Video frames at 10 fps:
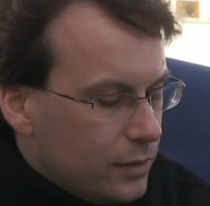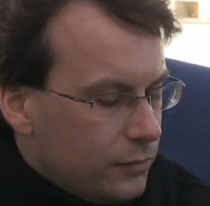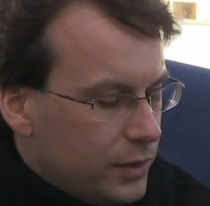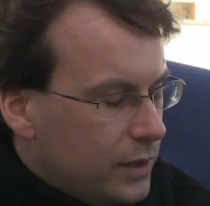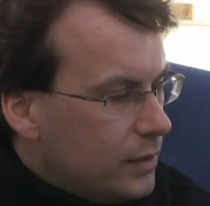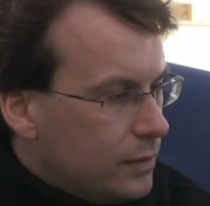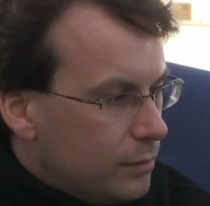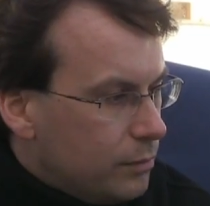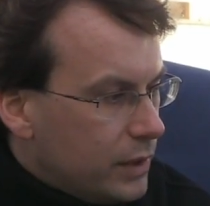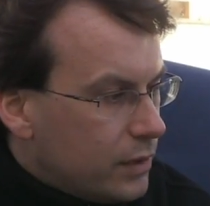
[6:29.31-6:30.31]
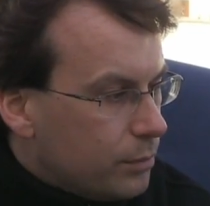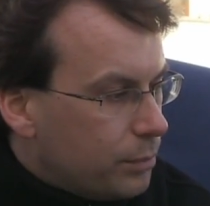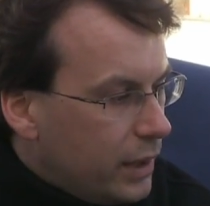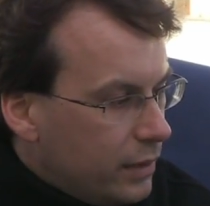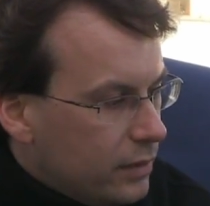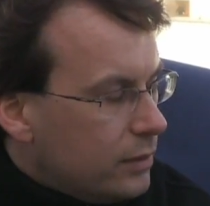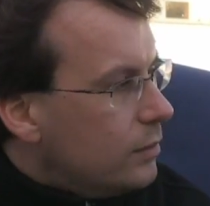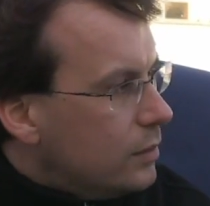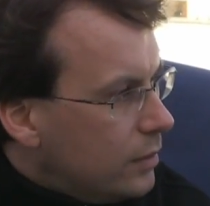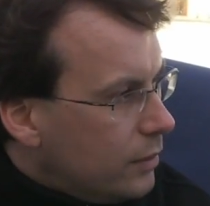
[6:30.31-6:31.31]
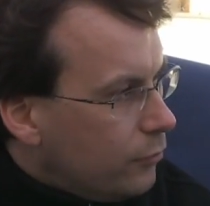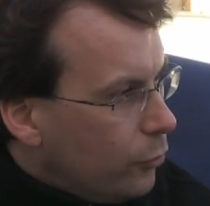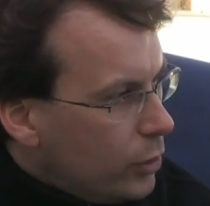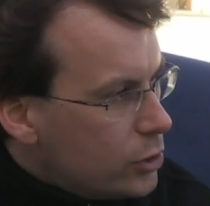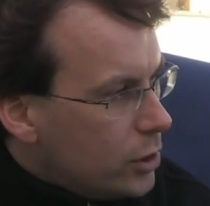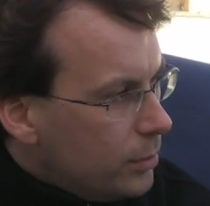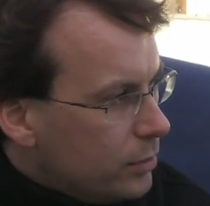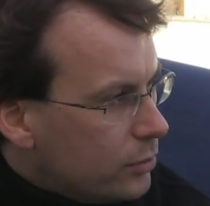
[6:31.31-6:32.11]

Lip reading: we made a big workshop